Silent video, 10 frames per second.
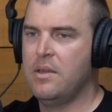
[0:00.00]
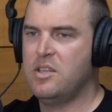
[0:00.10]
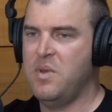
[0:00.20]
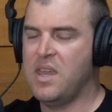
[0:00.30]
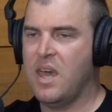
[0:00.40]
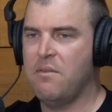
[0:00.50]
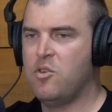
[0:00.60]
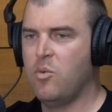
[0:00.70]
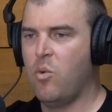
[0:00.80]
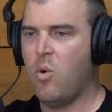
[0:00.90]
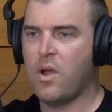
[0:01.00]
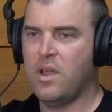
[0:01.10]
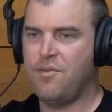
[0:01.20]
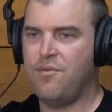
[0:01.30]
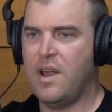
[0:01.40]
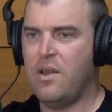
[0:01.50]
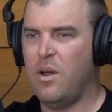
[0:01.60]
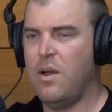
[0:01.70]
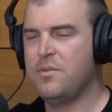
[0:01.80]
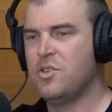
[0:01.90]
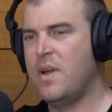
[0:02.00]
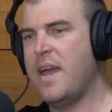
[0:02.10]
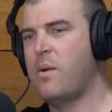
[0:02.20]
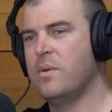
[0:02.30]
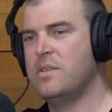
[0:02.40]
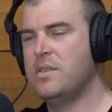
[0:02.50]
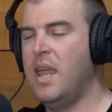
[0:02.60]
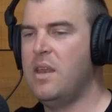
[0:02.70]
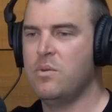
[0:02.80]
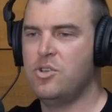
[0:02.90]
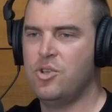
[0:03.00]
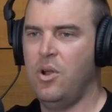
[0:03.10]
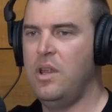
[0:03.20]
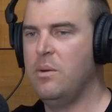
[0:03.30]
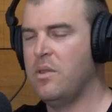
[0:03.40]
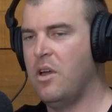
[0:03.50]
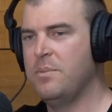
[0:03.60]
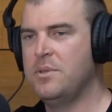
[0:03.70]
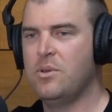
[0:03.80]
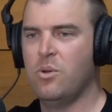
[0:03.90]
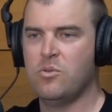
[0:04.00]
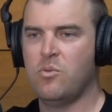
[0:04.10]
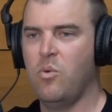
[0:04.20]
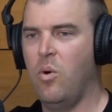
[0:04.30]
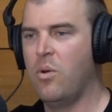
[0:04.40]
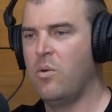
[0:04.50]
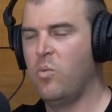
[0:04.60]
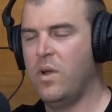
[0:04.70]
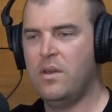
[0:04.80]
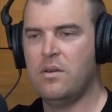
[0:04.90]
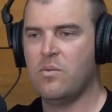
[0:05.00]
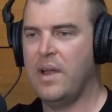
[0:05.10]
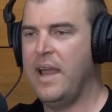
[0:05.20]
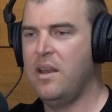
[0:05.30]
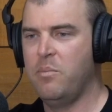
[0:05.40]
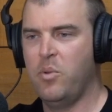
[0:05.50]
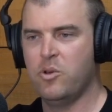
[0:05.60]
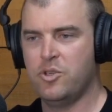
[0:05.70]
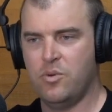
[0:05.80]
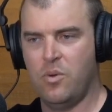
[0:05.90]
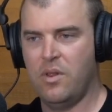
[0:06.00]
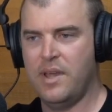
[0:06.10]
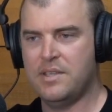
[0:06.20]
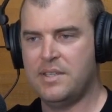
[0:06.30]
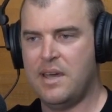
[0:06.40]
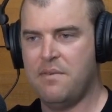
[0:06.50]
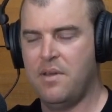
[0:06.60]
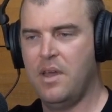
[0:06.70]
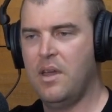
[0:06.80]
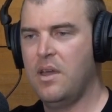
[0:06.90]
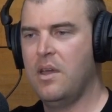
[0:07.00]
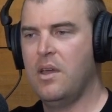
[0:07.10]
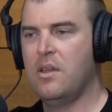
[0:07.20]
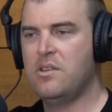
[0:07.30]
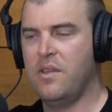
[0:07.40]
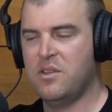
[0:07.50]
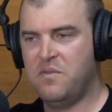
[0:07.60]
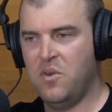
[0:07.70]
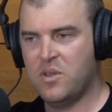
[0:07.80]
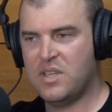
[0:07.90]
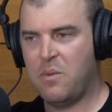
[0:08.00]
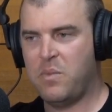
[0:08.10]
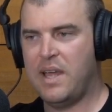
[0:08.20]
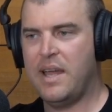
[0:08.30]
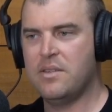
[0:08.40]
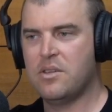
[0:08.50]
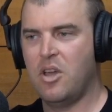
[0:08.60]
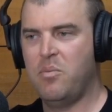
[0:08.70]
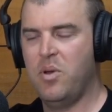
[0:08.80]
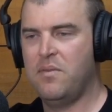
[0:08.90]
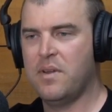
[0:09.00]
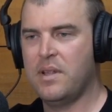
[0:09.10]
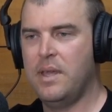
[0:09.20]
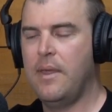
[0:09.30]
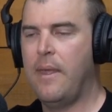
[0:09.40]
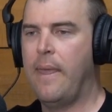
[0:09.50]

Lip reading: to be comfortable walking in front, off track, with scent, with shooting, with obstacles, with water and wind and rain and bush and all that stuff. So those first couple of hunts go perfectly.